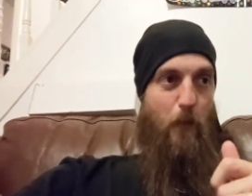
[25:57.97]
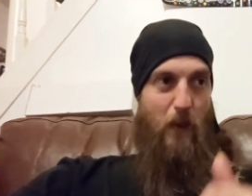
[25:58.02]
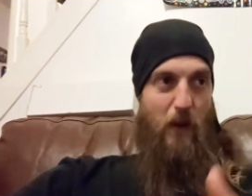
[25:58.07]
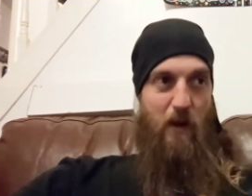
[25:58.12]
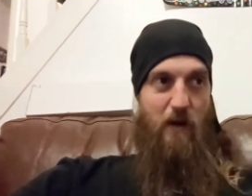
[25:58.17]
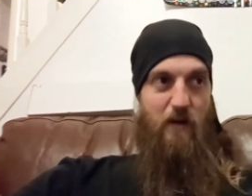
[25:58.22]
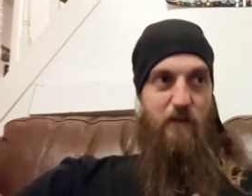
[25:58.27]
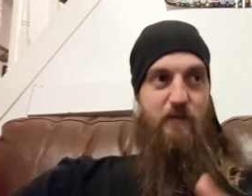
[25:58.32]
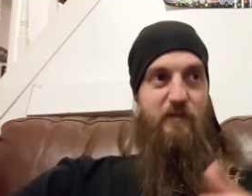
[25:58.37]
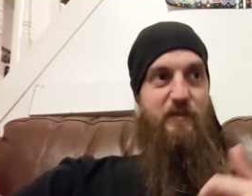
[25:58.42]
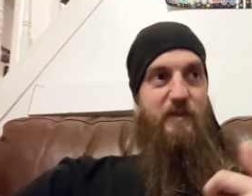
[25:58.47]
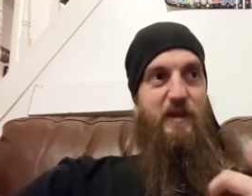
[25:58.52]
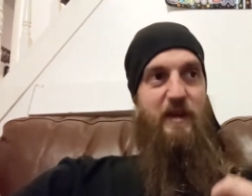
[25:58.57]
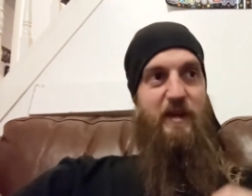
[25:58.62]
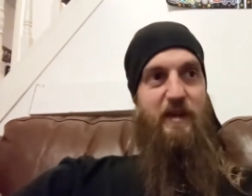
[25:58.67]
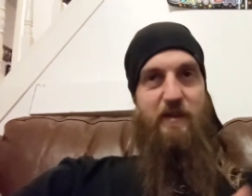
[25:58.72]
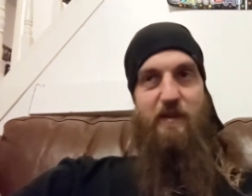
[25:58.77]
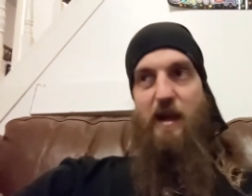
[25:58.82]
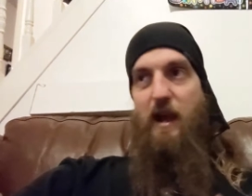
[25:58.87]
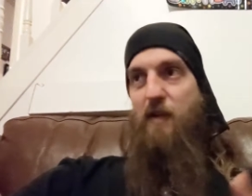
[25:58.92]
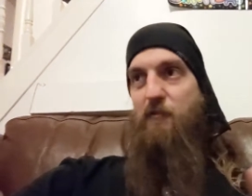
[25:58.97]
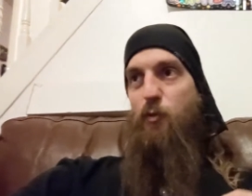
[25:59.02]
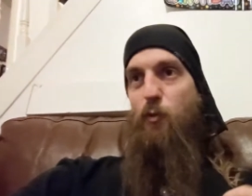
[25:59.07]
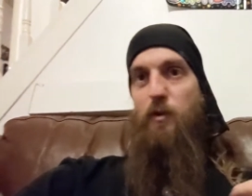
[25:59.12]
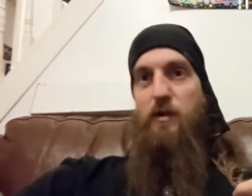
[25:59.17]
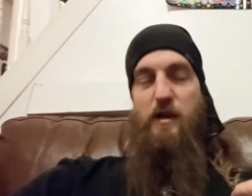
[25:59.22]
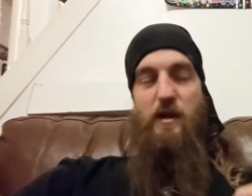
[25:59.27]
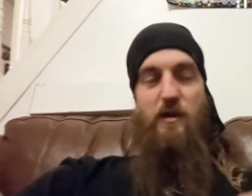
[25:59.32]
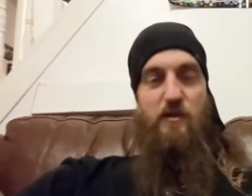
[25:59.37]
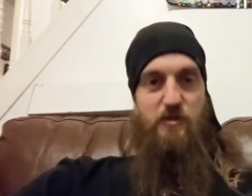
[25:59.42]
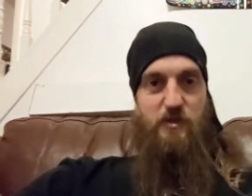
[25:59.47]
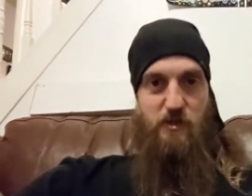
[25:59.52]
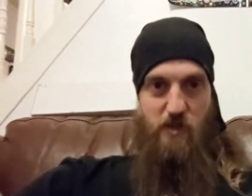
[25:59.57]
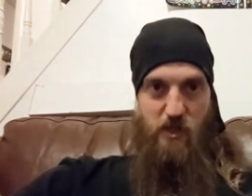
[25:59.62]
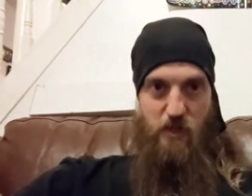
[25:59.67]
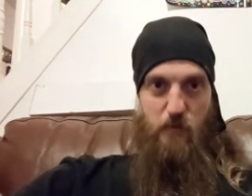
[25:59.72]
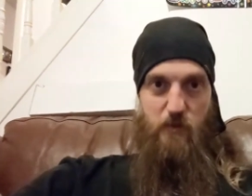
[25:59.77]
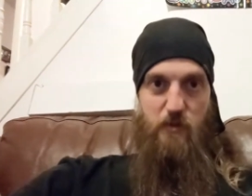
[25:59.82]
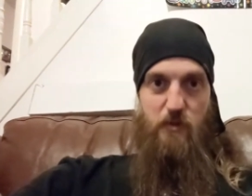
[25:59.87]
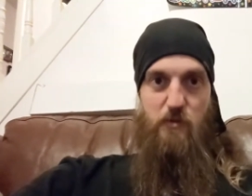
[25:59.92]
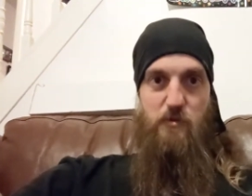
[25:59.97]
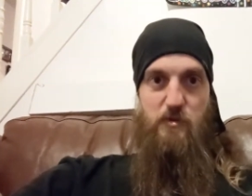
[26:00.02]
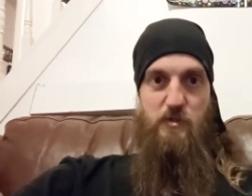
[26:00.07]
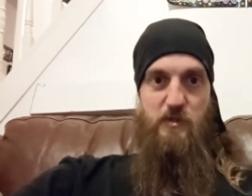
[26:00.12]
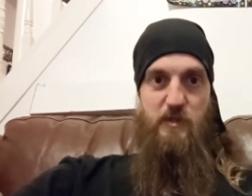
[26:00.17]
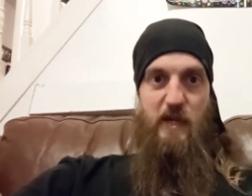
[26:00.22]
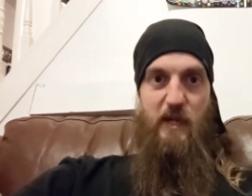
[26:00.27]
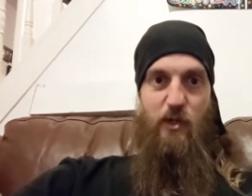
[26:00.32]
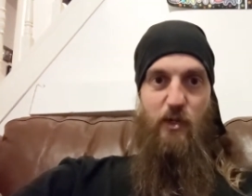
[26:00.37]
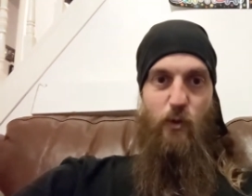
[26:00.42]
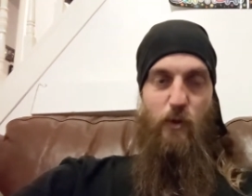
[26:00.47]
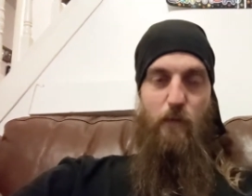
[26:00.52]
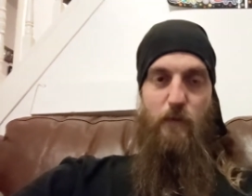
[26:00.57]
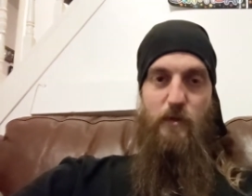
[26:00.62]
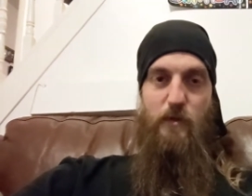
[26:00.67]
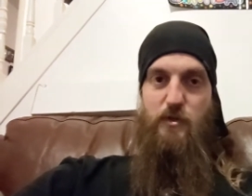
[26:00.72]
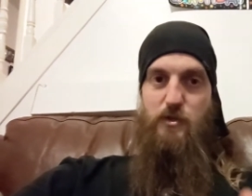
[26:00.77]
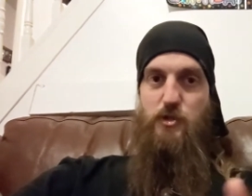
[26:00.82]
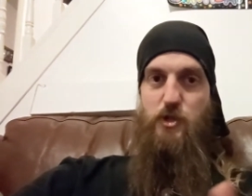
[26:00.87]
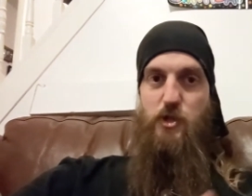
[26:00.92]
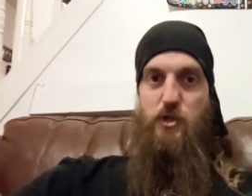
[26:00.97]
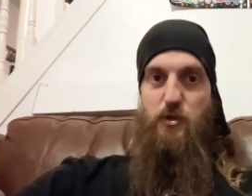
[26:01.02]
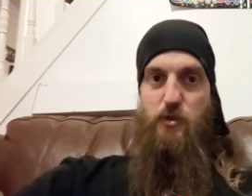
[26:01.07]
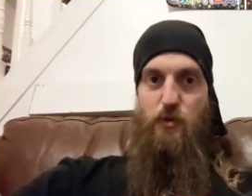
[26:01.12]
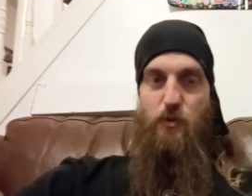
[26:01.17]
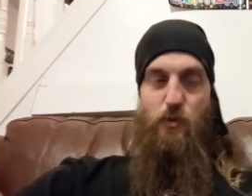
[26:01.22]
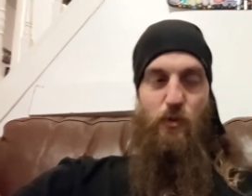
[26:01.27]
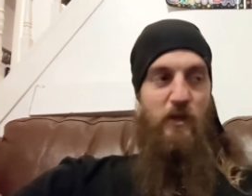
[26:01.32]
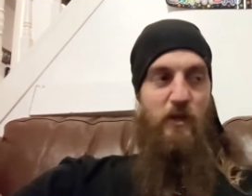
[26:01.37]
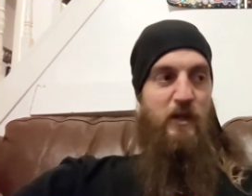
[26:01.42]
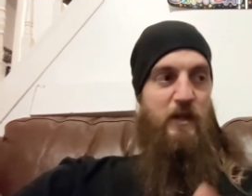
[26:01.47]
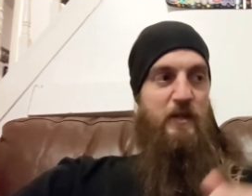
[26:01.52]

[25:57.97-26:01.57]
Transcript: but then everyone else is going to be using that equipment too.